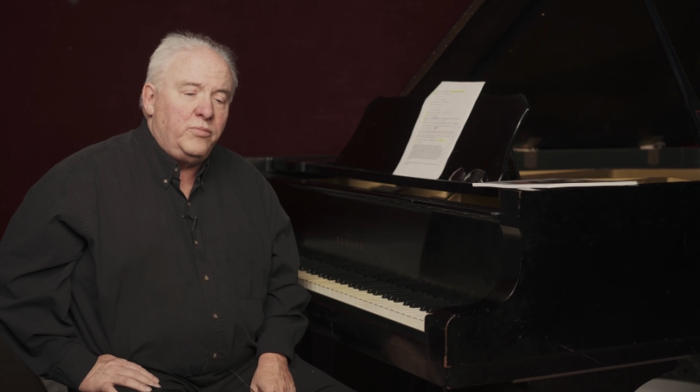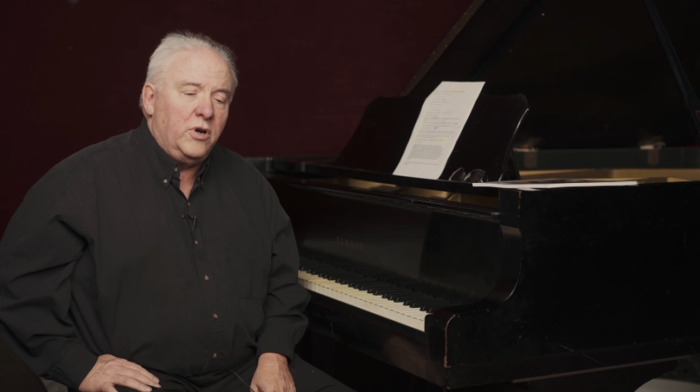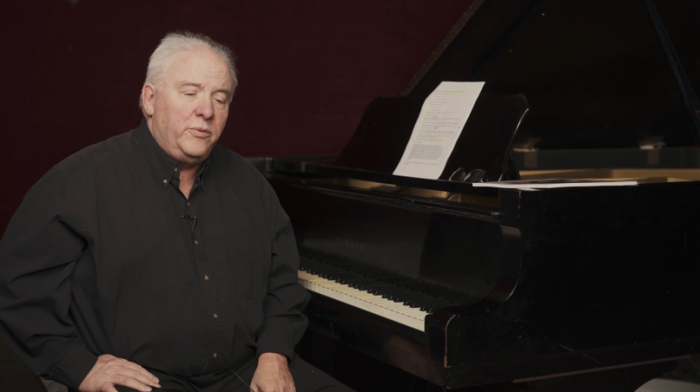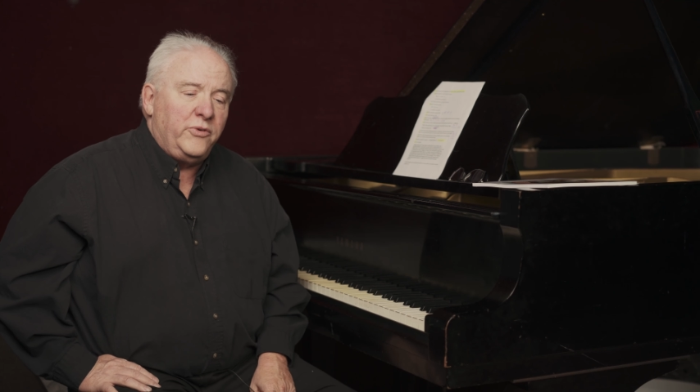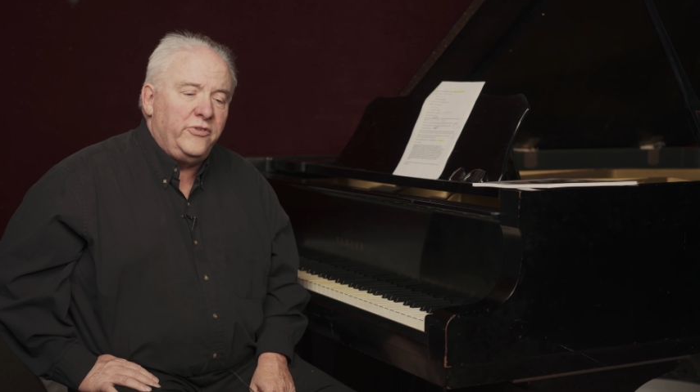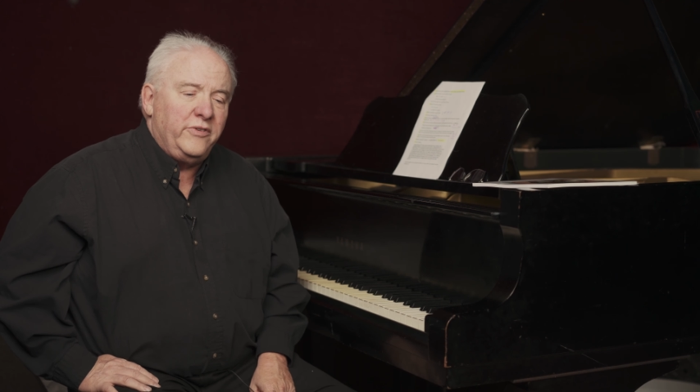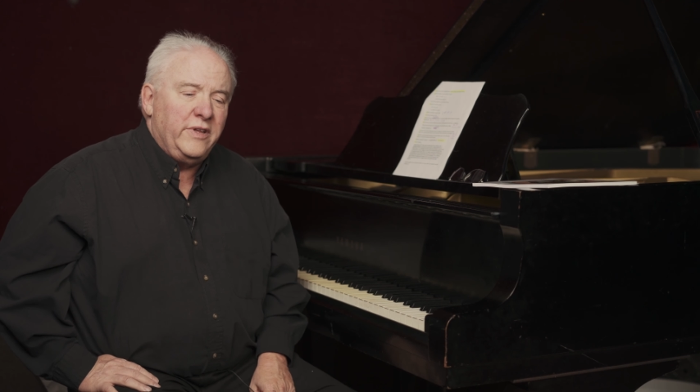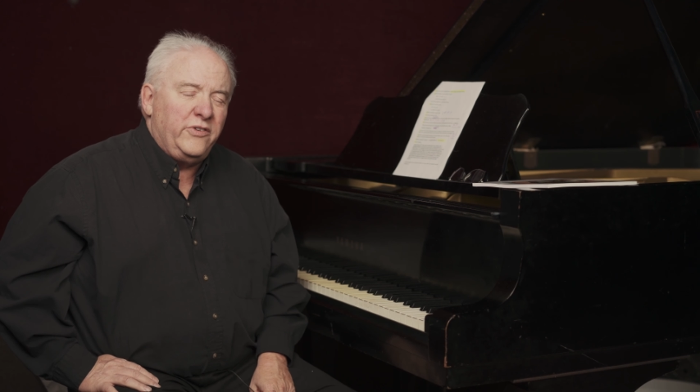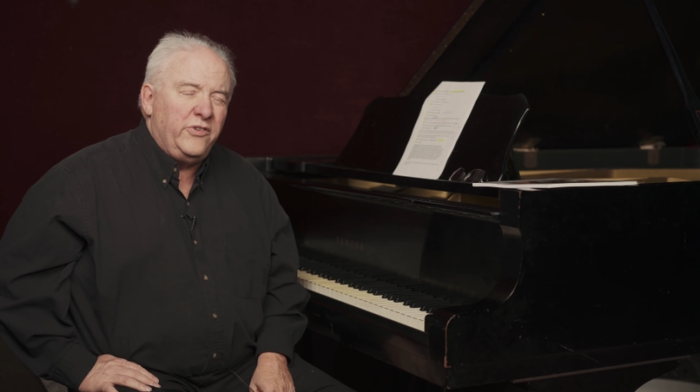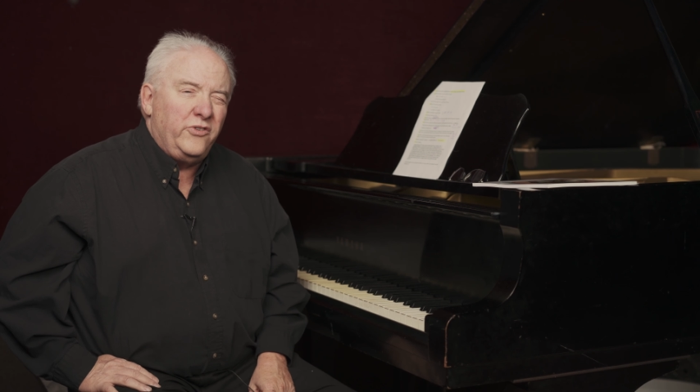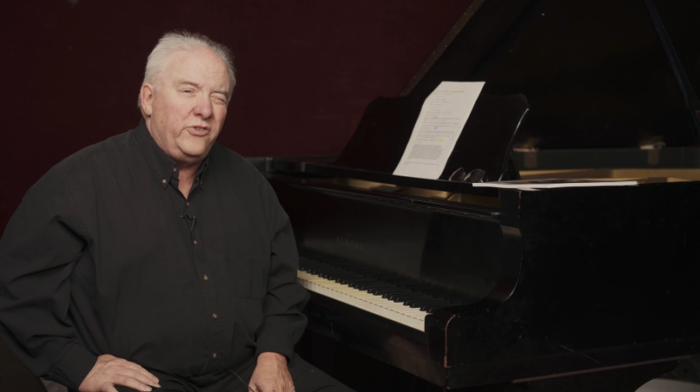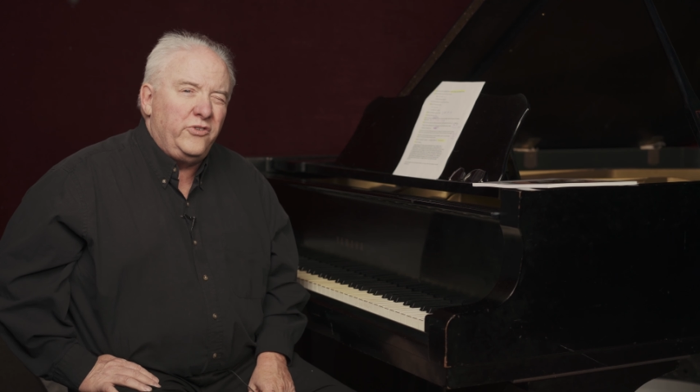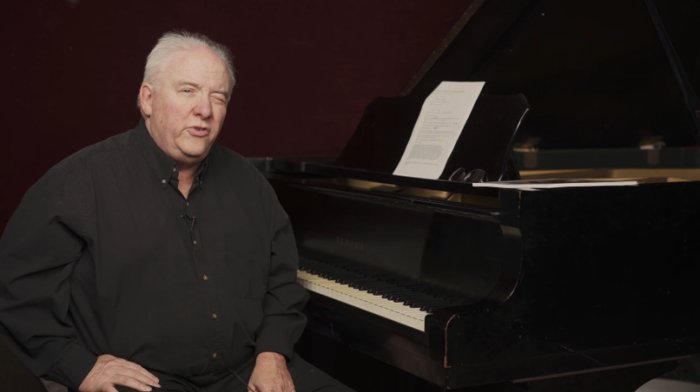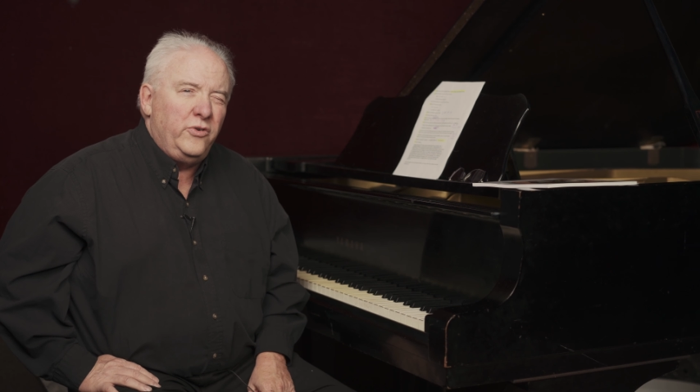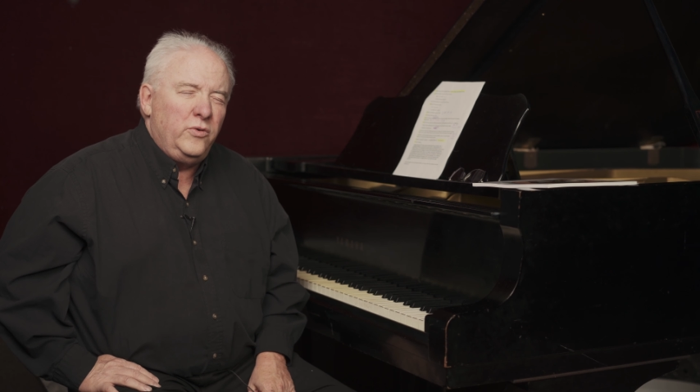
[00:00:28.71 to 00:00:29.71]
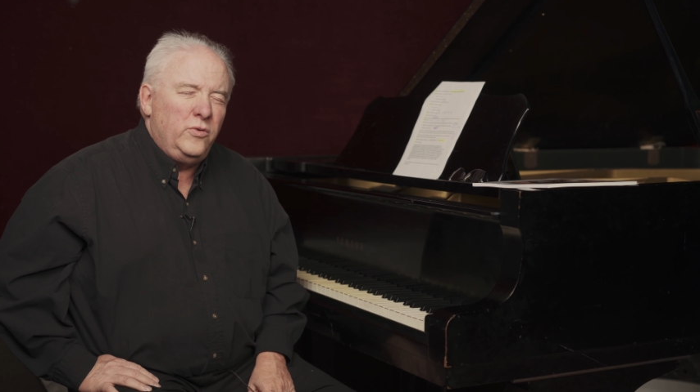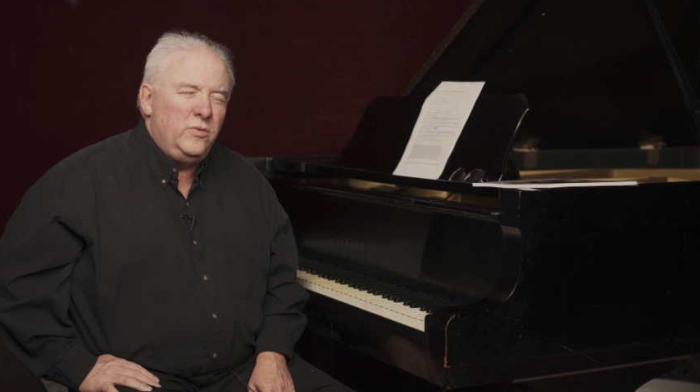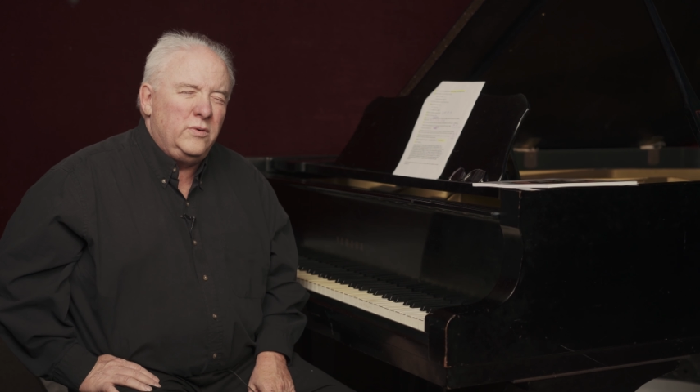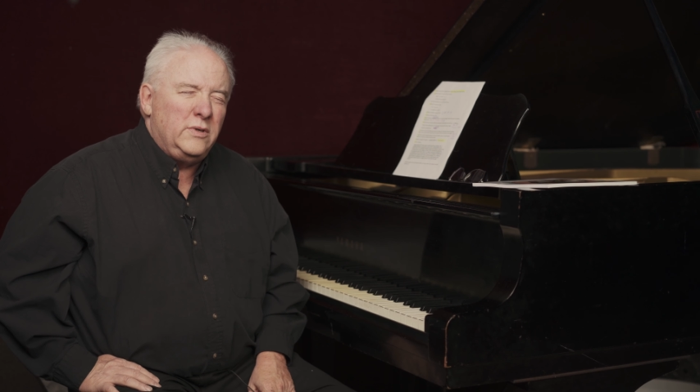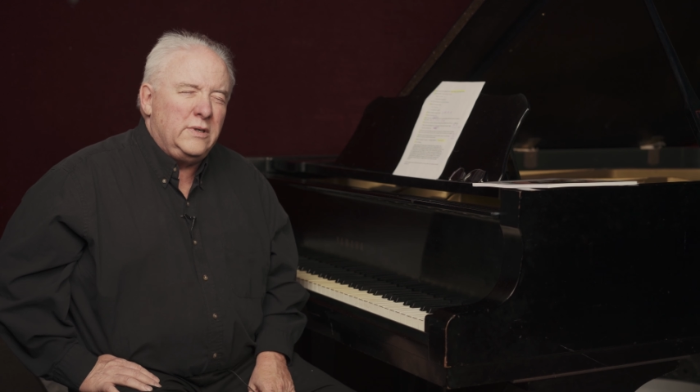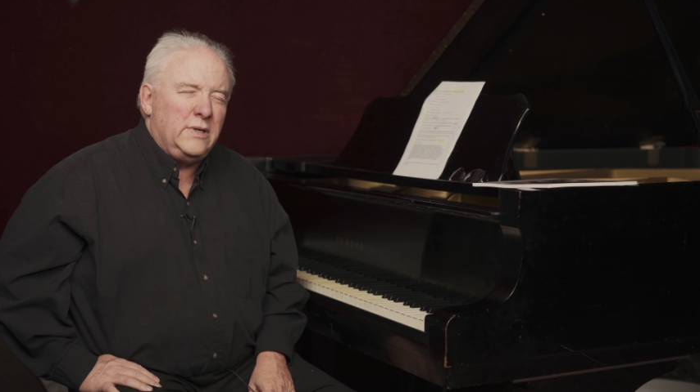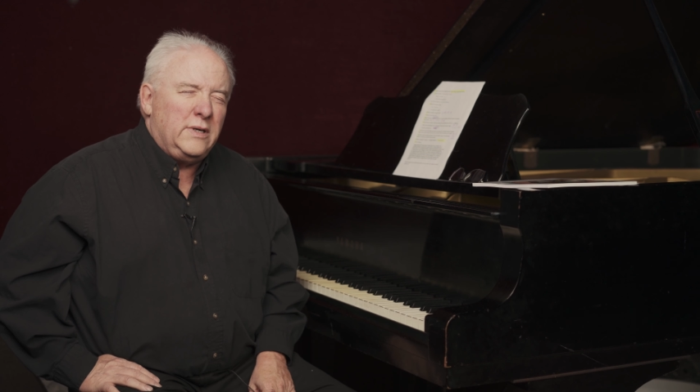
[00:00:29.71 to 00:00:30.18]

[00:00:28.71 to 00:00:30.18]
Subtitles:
purpose of this is to